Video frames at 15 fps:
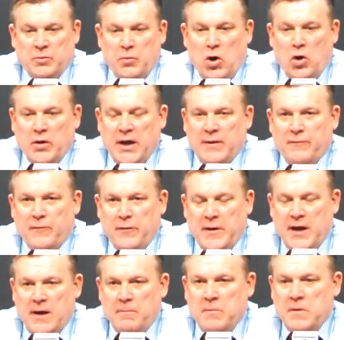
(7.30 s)
ball game for
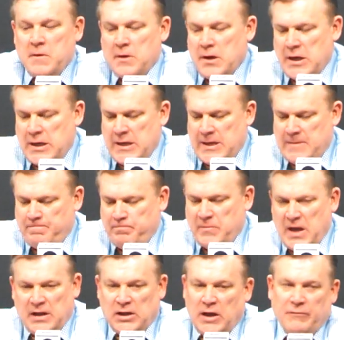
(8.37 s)
them.
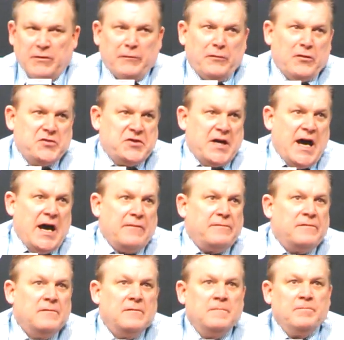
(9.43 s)
I loved the first half.
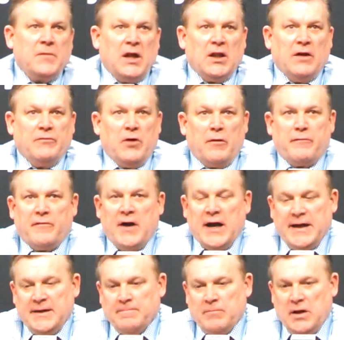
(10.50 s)
I loved our
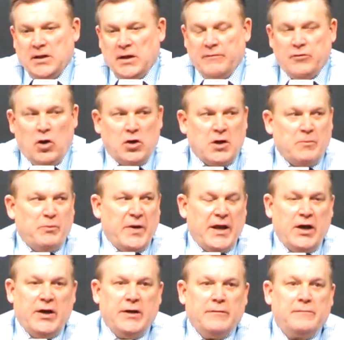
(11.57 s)
fight. I loved our
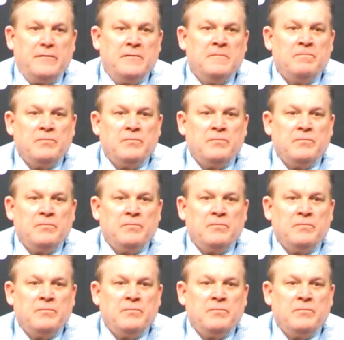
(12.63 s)
competitive